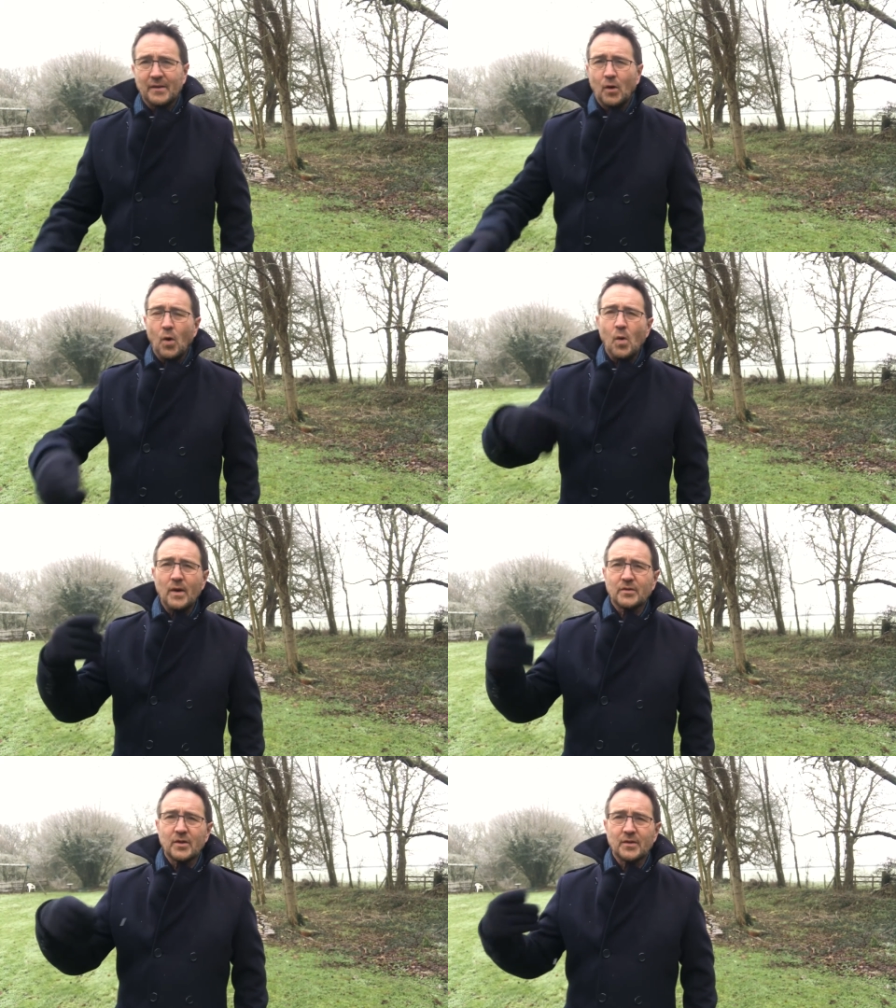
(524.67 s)

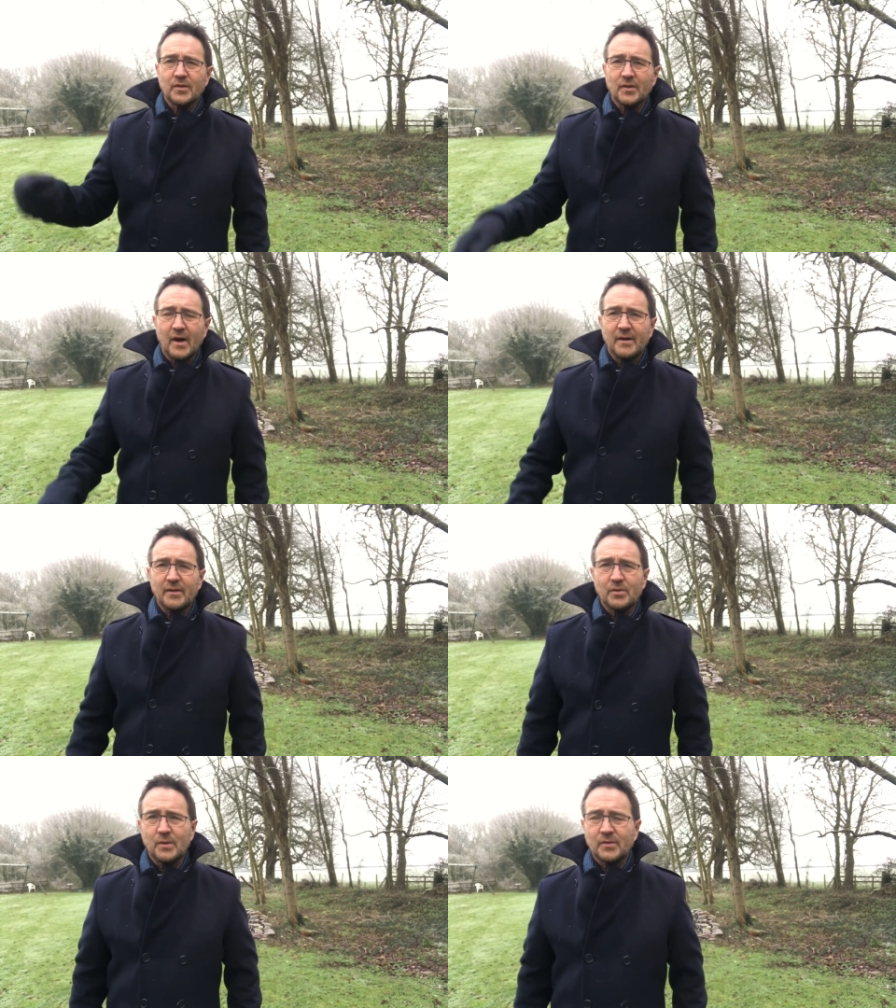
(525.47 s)
Always good, the siren is
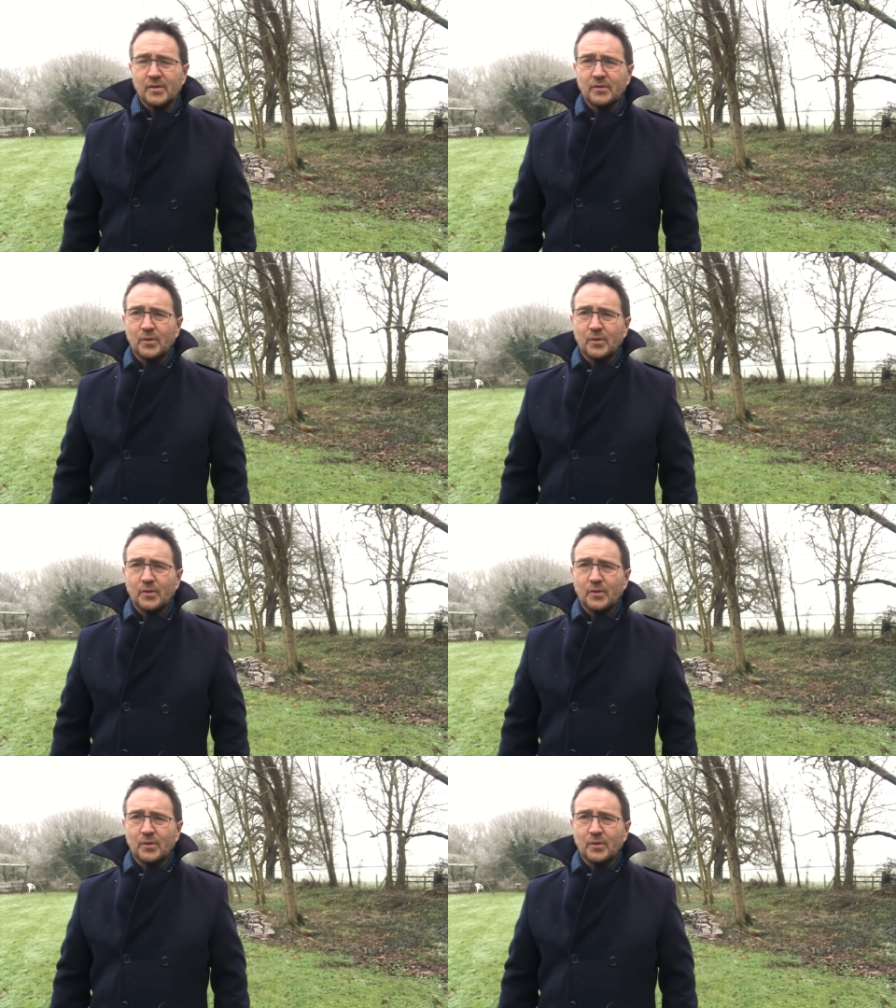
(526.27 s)
always good for